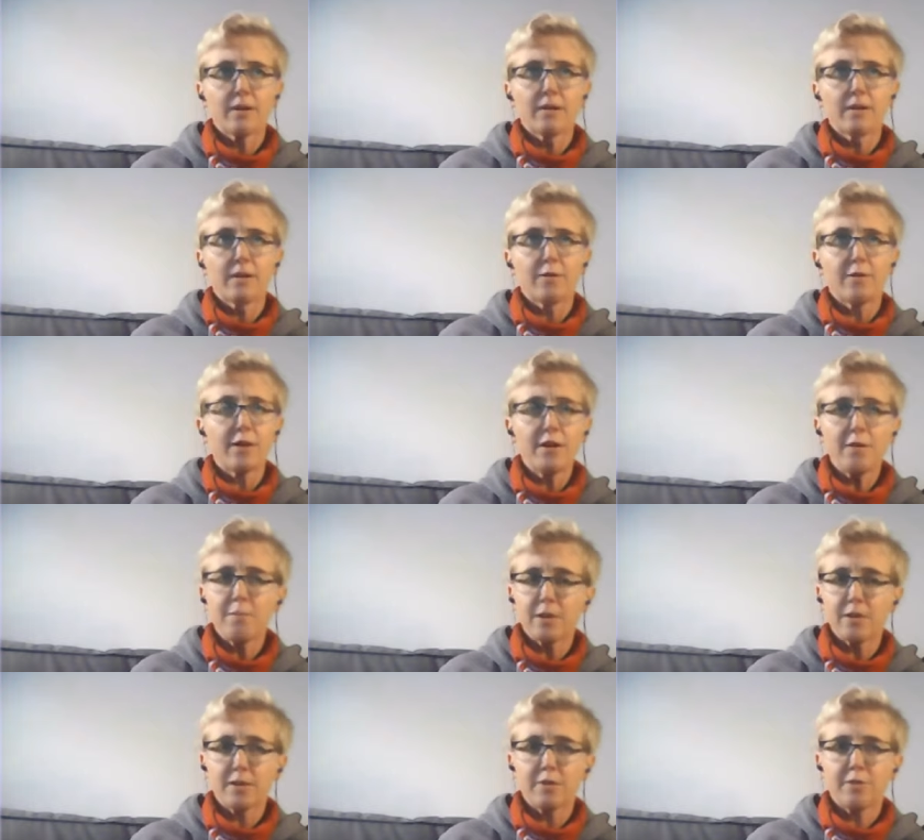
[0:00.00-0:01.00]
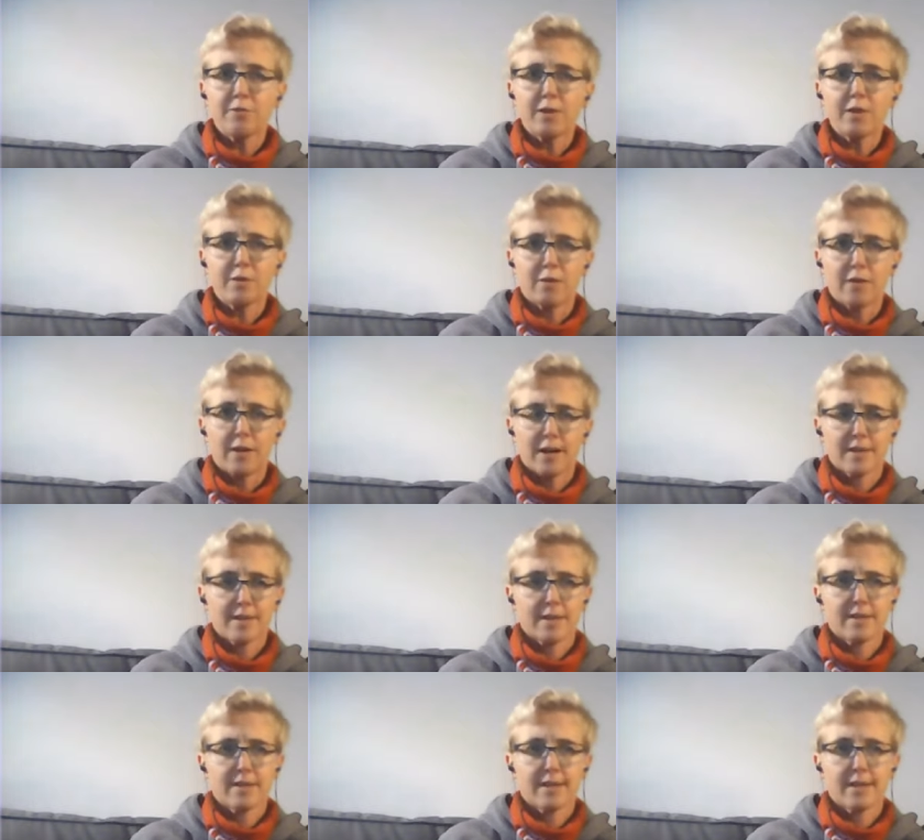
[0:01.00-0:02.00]
the very important thing for us
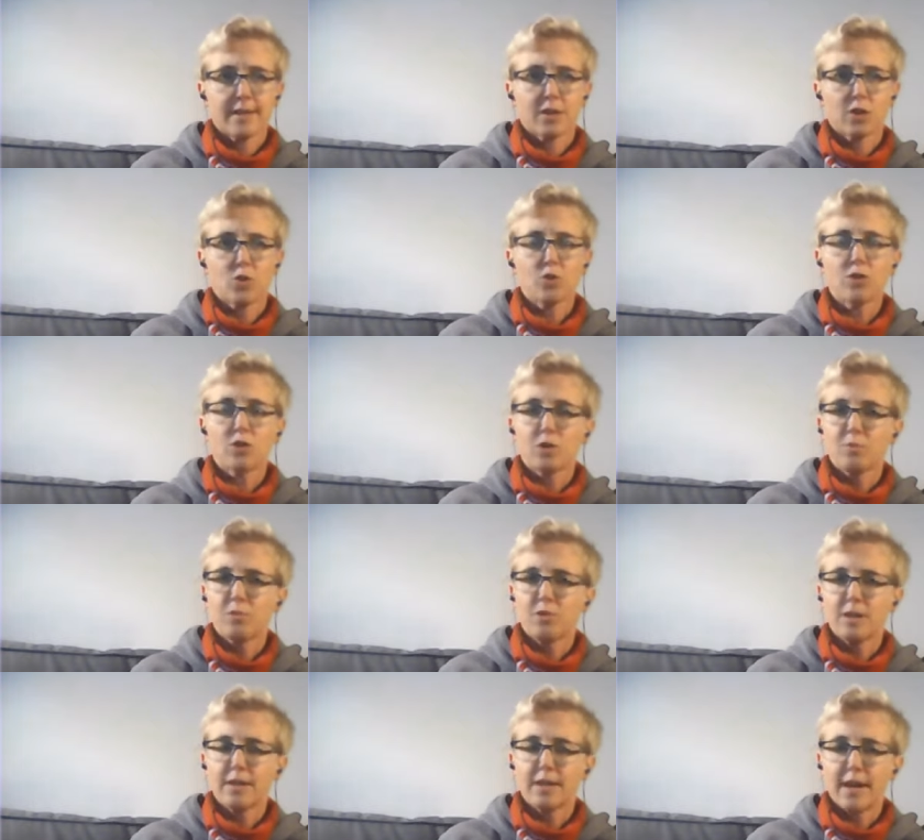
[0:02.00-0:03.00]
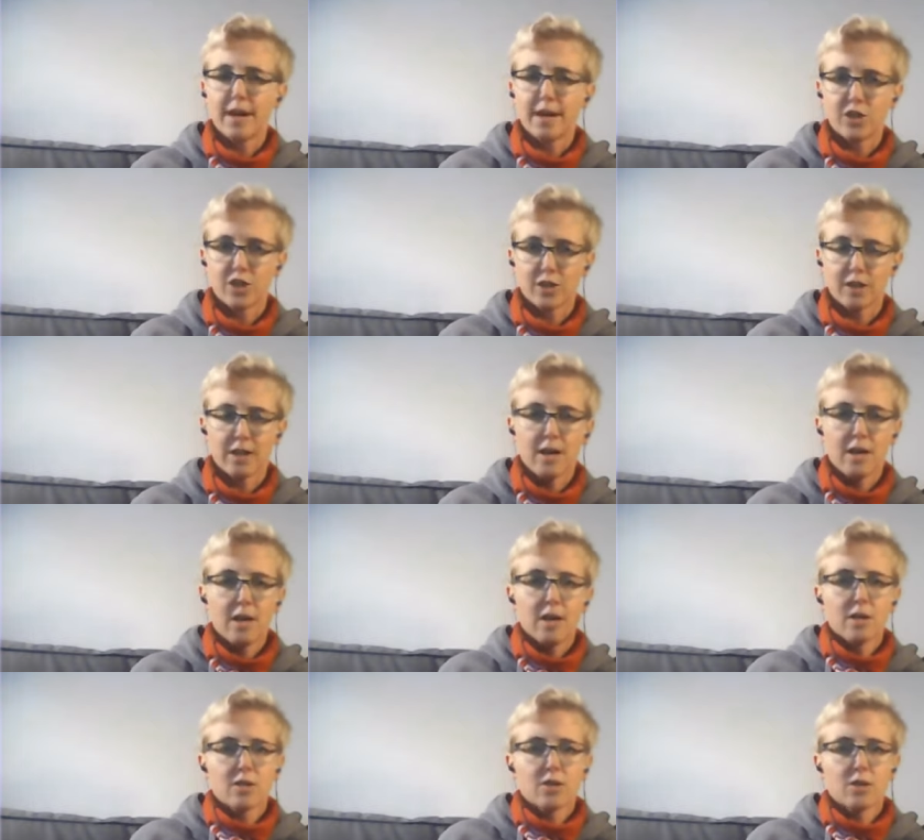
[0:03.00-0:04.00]
is a good communication
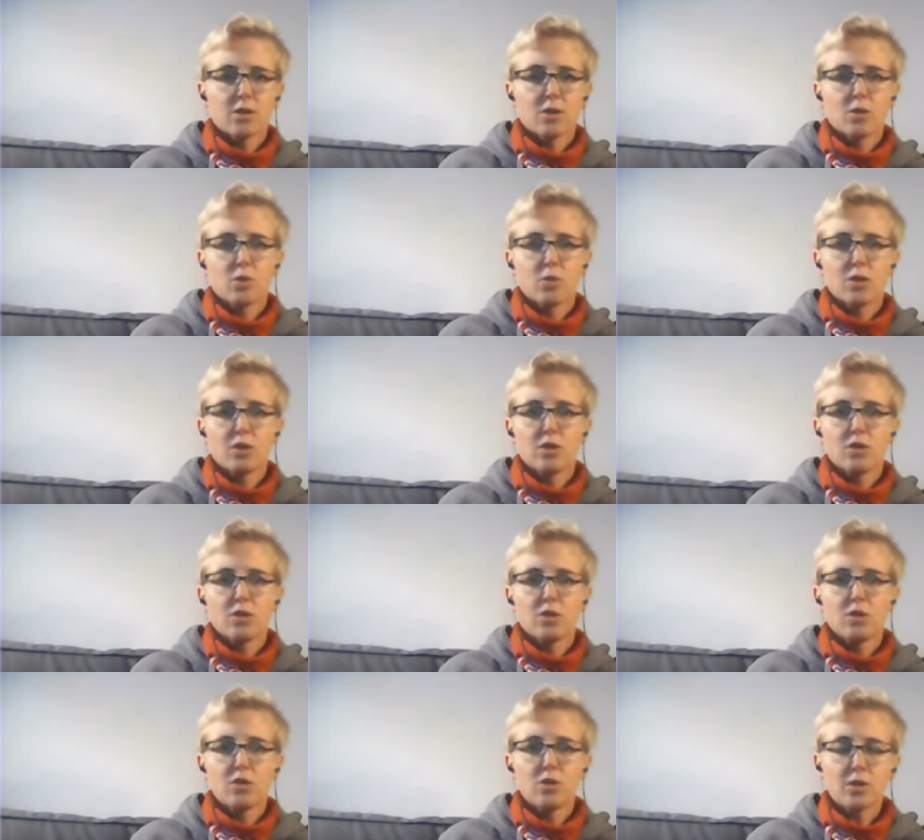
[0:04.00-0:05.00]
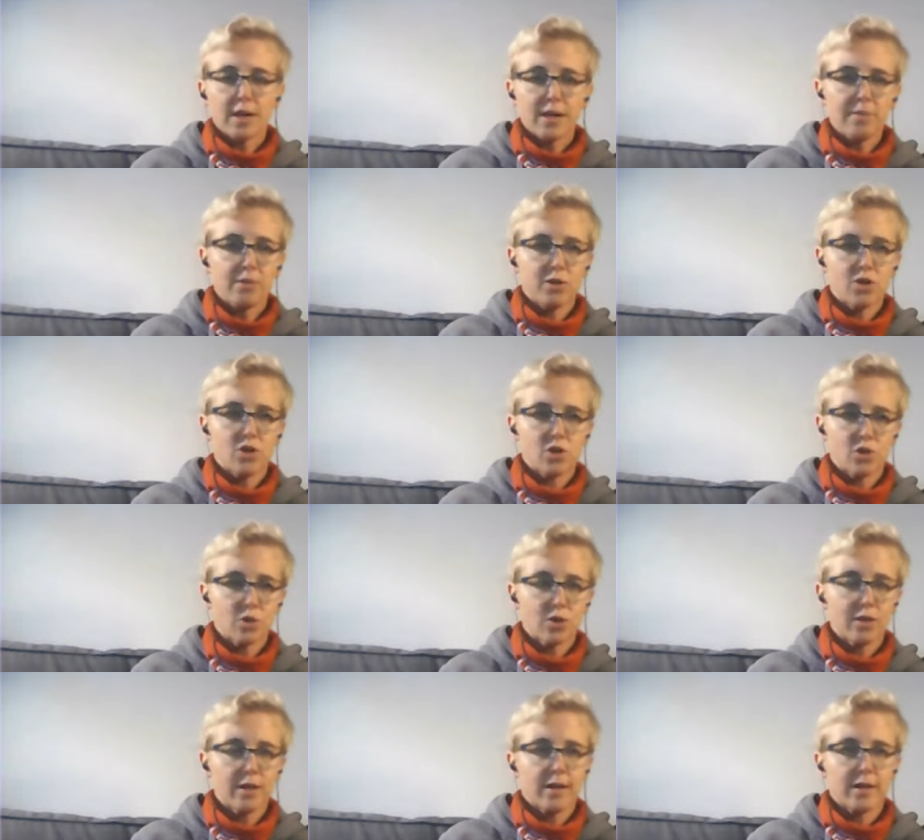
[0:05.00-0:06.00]
so you can be
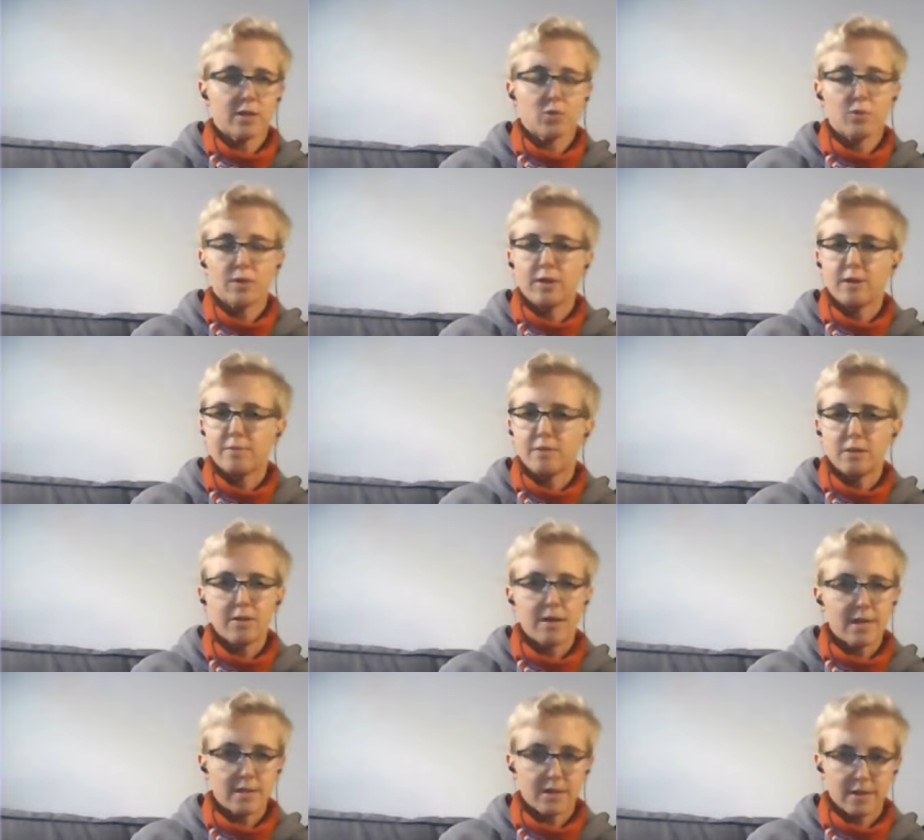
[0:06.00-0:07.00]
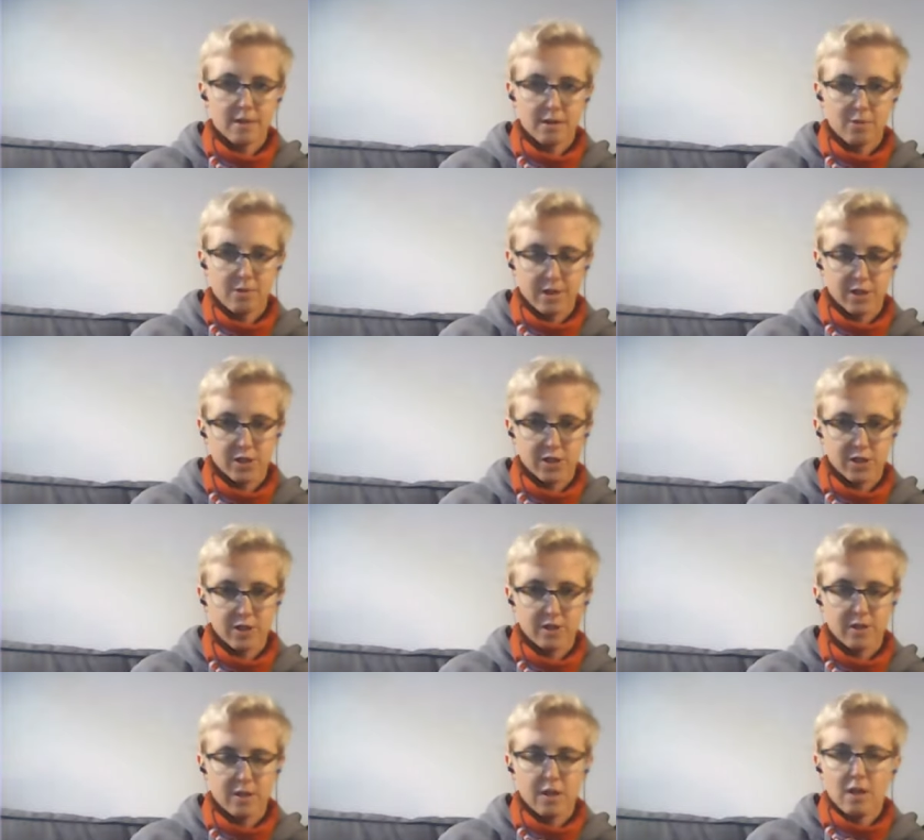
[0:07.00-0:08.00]
sure that whenever you ask the
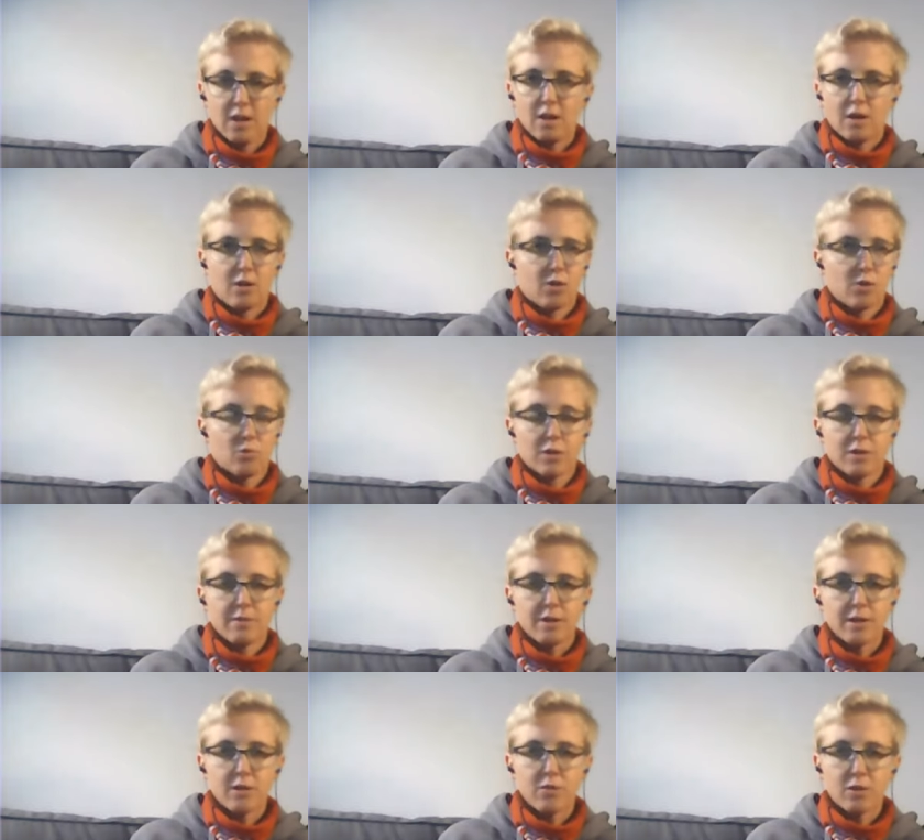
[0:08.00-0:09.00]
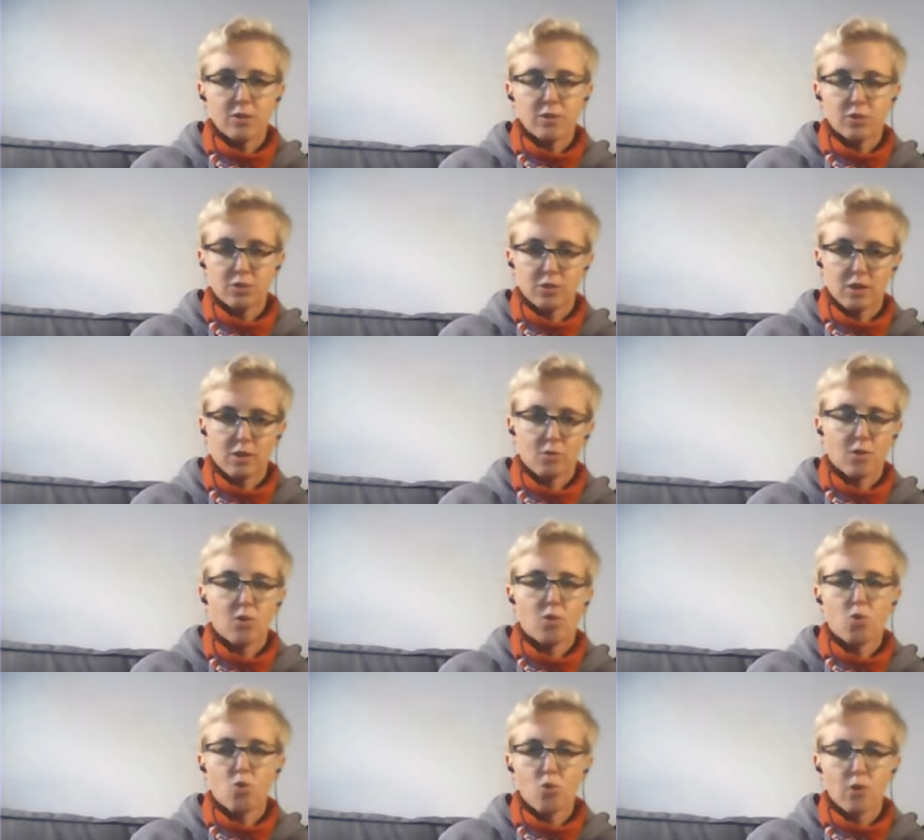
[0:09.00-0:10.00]
question or whatever you want to know,
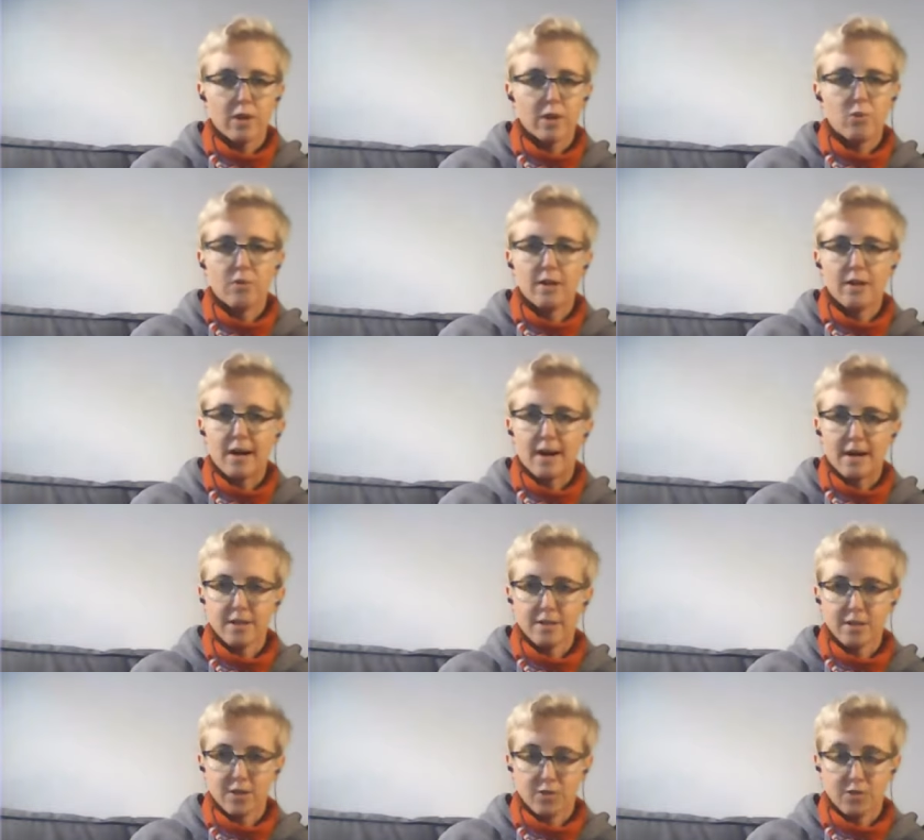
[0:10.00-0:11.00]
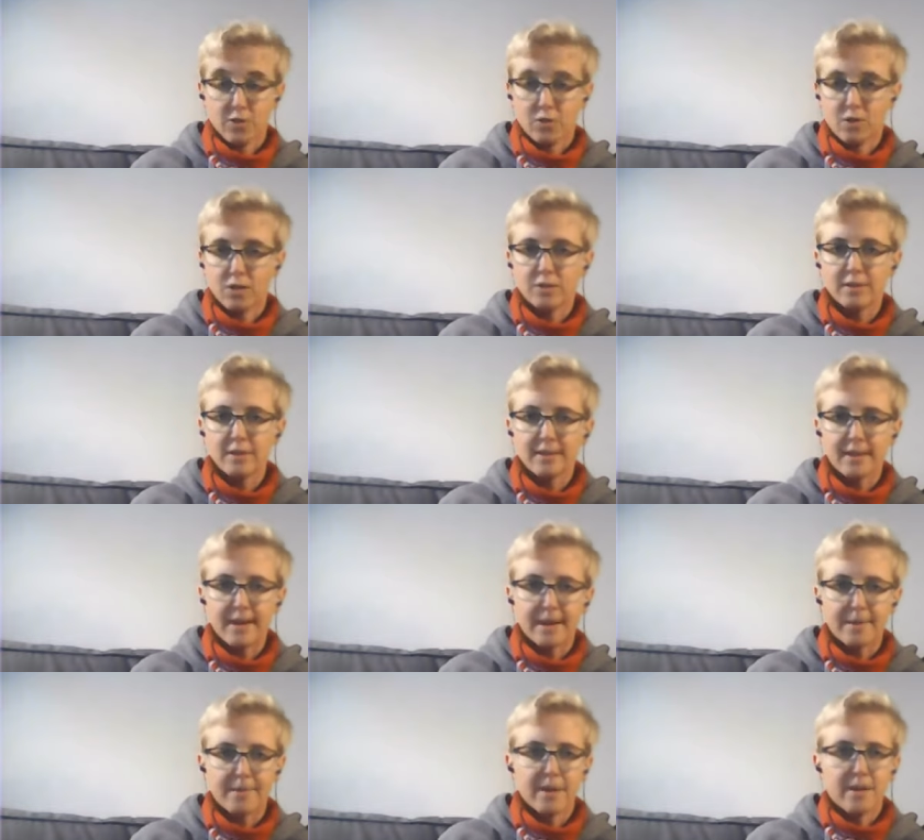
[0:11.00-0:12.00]
we will answer you on
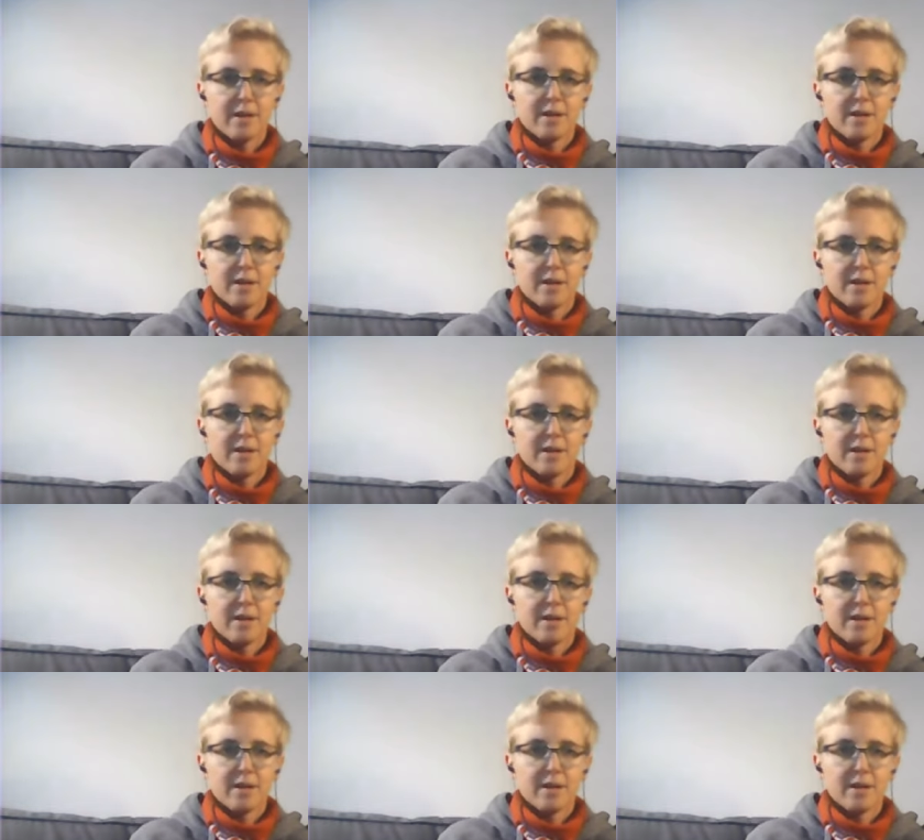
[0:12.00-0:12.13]
time.